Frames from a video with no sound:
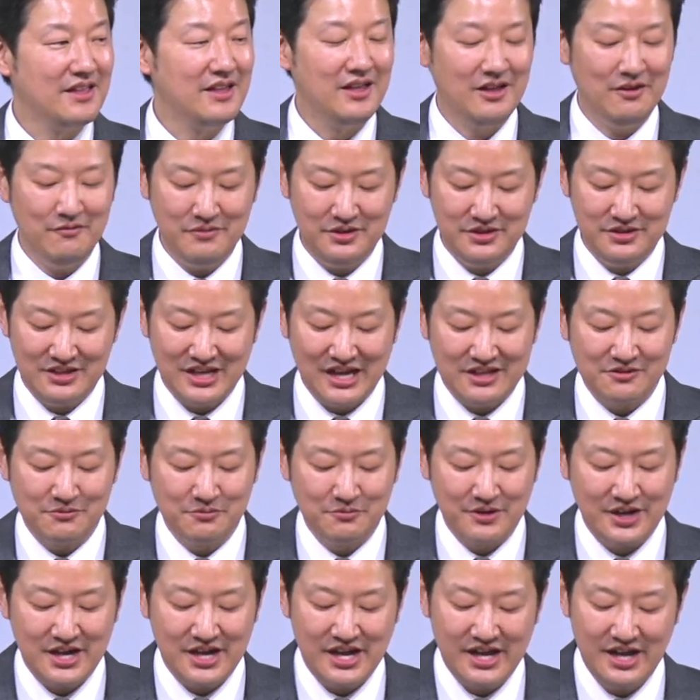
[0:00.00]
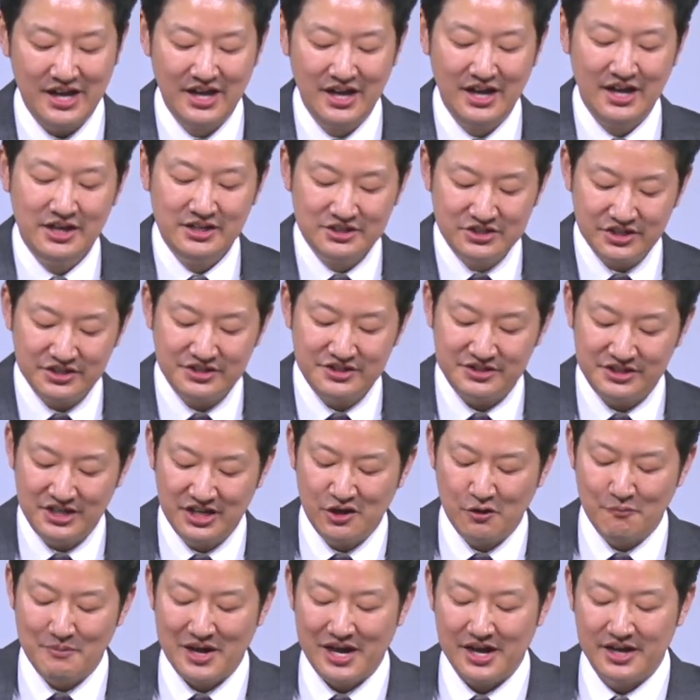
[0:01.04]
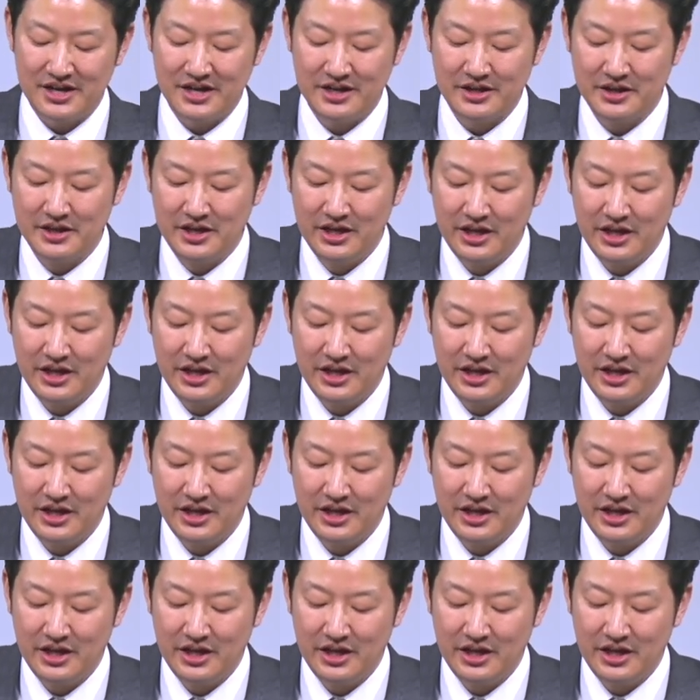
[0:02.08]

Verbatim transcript: I mean, that's why, just think about it.